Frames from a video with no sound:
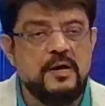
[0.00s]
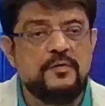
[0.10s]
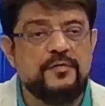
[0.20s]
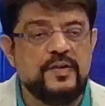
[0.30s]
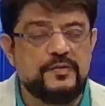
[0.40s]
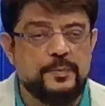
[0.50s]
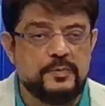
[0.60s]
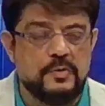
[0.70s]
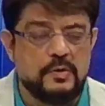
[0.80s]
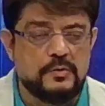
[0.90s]

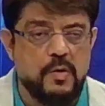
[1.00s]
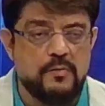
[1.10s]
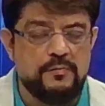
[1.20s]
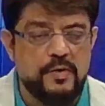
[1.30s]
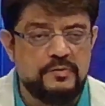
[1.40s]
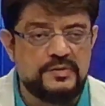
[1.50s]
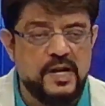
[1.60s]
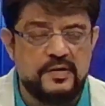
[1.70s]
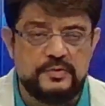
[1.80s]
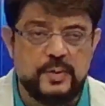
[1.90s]

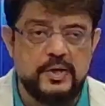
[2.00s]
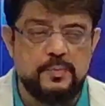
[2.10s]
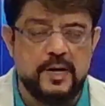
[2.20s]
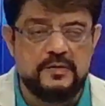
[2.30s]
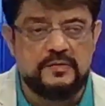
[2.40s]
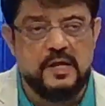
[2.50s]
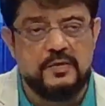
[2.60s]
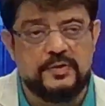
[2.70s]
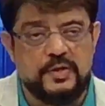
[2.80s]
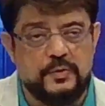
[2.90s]
facebook.com/Radio
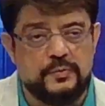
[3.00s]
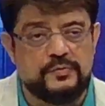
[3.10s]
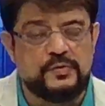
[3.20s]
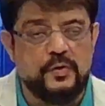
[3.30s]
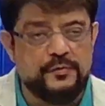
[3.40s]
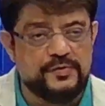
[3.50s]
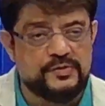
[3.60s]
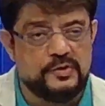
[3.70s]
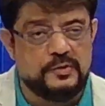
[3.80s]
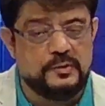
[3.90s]
Pakistan News
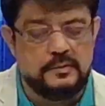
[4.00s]
Official